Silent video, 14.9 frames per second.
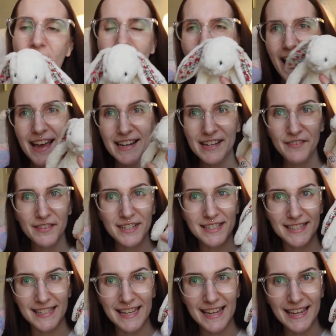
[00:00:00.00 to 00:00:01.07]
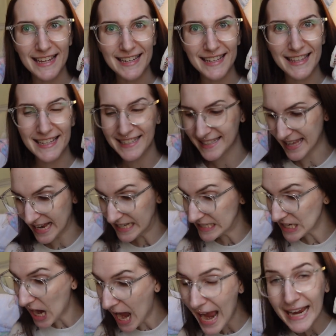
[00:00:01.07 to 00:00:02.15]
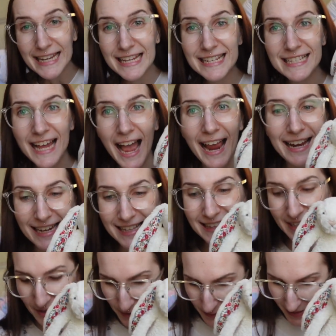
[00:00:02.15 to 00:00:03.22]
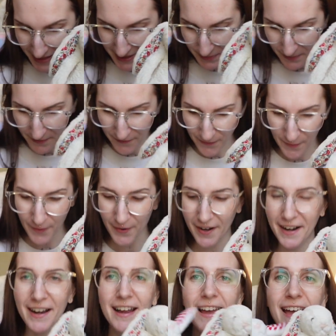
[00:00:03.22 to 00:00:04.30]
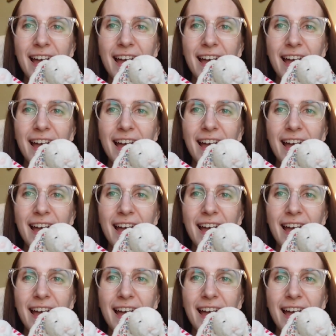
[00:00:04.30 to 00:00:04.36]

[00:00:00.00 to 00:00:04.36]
I had never seen these like tiny little ones before,